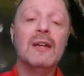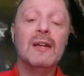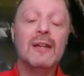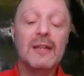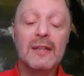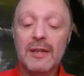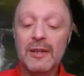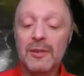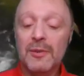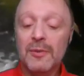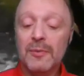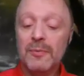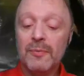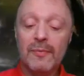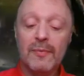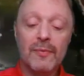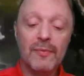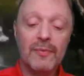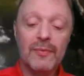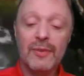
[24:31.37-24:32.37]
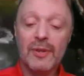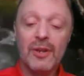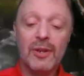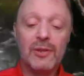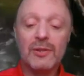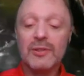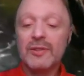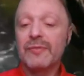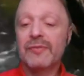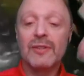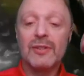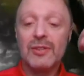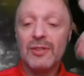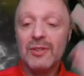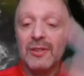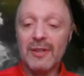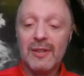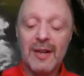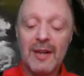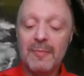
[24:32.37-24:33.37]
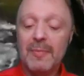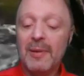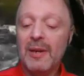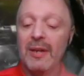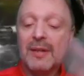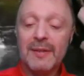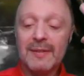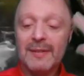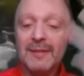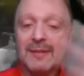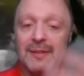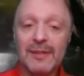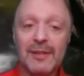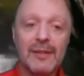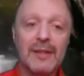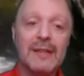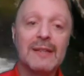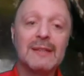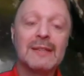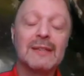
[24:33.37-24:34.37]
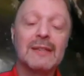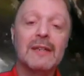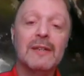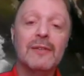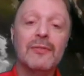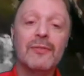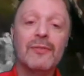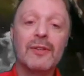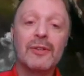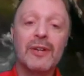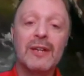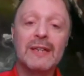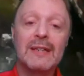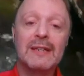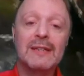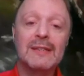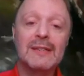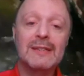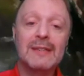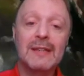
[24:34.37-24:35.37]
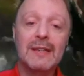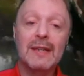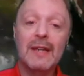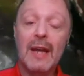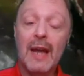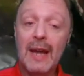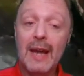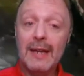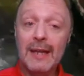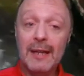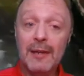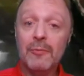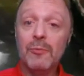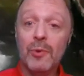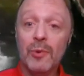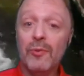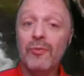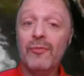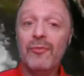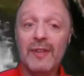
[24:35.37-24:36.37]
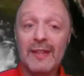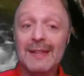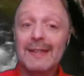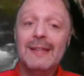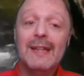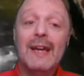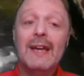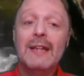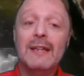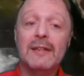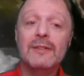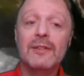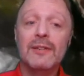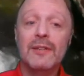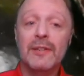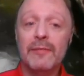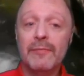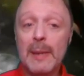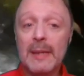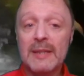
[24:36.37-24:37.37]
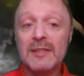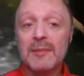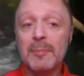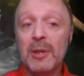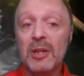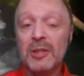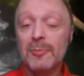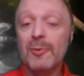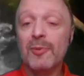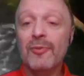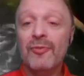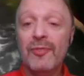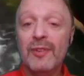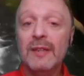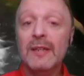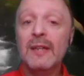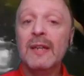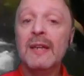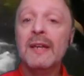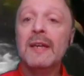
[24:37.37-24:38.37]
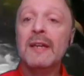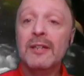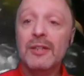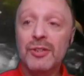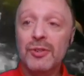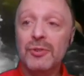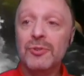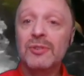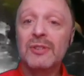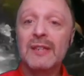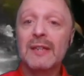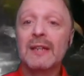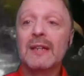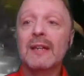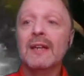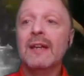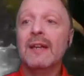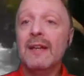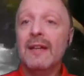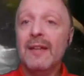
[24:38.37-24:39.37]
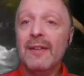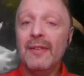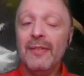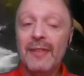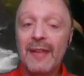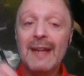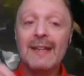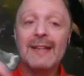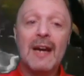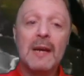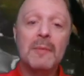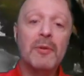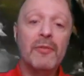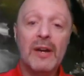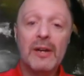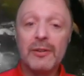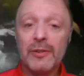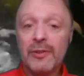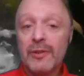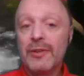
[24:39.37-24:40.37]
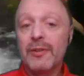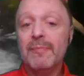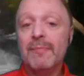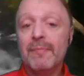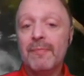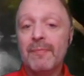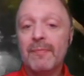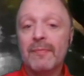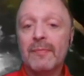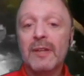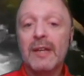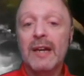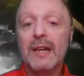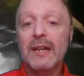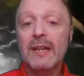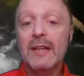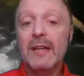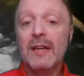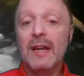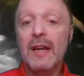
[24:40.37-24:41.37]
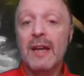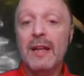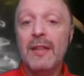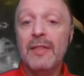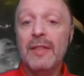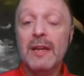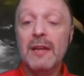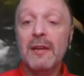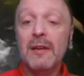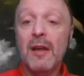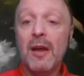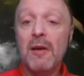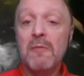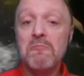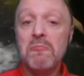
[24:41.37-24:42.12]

the cost function, the hypothesis, all that stuff, gradient descent, and it will fit the data to the best possible fit using that type of algorithm. Okay. And then